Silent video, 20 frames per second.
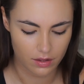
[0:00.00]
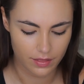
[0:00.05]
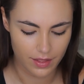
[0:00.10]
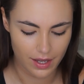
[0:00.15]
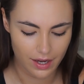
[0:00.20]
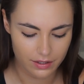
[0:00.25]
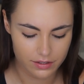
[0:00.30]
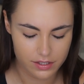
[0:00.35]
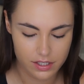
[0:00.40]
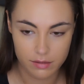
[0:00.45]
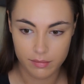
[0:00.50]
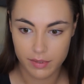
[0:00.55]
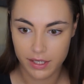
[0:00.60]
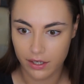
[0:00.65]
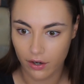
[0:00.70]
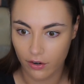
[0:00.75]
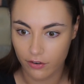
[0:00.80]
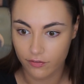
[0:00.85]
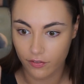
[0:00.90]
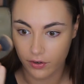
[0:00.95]
That to
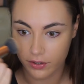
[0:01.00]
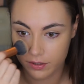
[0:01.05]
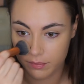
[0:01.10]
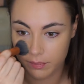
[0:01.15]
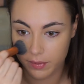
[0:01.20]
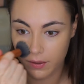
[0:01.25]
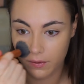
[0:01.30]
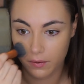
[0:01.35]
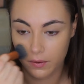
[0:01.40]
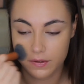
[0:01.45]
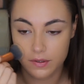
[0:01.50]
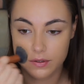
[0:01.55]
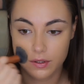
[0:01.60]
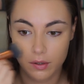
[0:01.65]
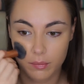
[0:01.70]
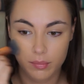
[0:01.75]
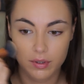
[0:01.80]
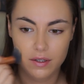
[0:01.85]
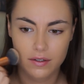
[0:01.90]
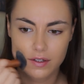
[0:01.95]
me I find a bit odd
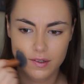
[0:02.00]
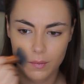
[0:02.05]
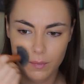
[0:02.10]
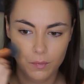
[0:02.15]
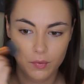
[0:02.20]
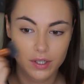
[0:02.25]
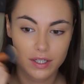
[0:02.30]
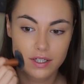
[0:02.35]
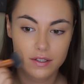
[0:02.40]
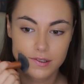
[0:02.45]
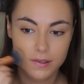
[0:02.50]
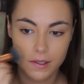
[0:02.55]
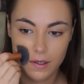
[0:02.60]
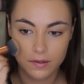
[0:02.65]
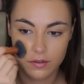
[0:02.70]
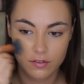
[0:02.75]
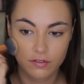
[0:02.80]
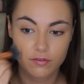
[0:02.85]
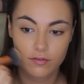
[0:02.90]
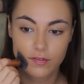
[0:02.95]
though because it really
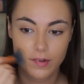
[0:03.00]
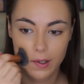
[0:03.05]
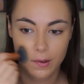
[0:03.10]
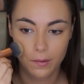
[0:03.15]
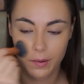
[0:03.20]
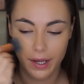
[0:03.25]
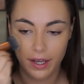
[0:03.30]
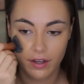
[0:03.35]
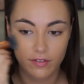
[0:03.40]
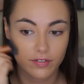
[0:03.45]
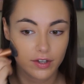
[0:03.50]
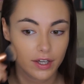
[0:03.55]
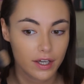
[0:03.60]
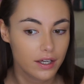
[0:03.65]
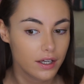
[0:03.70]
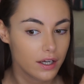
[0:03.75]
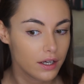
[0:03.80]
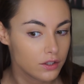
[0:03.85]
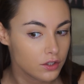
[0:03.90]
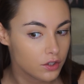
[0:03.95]
doesn't feel
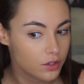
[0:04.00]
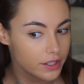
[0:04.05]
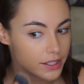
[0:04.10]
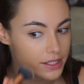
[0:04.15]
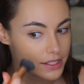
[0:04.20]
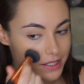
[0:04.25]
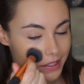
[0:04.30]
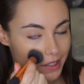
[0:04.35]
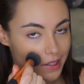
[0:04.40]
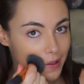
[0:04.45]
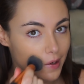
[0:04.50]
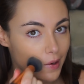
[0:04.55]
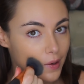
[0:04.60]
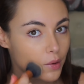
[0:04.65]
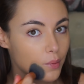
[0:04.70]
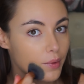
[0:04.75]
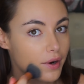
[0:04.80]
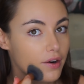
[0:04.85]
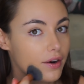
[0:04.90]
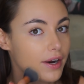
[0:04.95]
heavy, and you can see
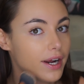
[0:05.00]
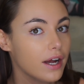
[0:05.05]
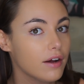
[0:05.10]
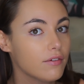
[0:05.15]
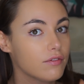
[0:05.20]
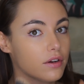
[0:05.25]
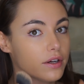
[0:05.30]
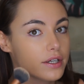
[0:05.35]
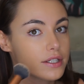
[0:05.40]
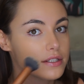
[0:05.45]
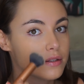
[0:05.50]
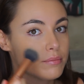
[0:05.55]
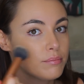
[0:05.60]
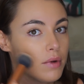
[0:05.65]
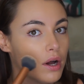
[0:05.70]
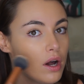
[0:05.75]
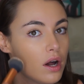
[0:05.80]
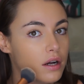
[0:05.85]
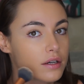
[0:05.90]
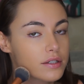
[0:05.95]
like where I have like some
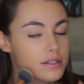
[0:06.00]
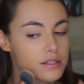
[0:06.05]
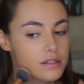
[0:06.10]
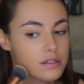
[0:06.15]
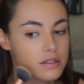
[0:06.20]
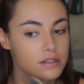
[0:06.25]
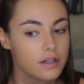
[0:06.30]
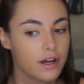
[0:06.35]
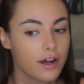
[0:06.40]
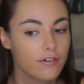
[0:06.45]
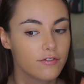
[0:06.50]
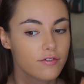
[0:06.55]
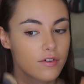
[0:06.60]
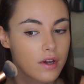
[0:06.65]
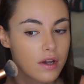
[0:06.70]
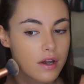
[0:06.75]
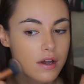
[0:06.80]
marks and stuff